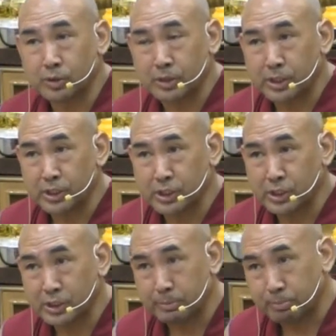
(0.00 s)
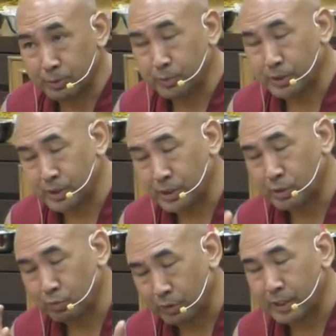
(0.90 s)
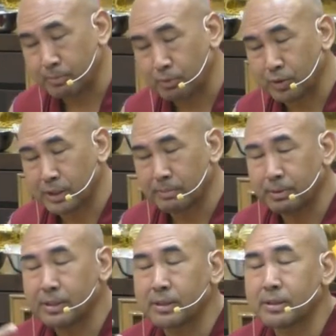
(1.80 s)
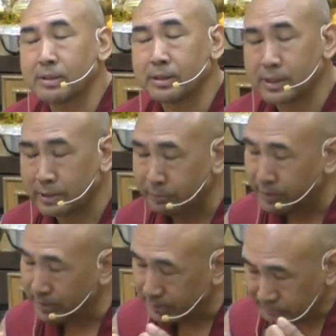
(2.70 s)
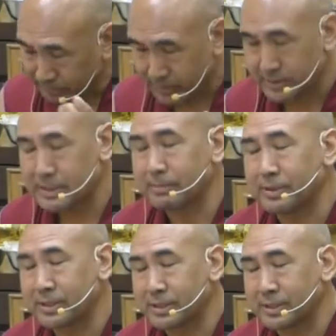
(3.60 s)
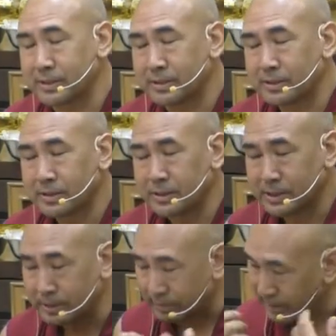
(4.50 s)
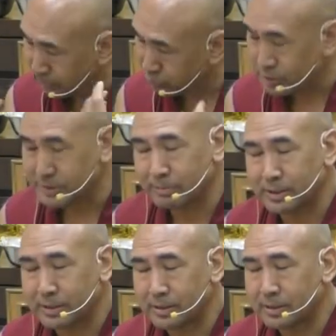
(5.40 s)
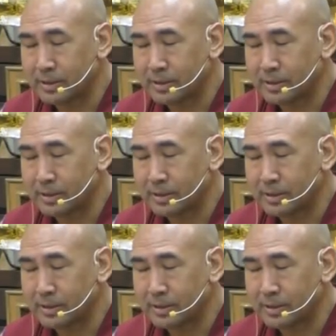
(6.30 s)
relationship between teacher very important, but they will separate it, have to separate.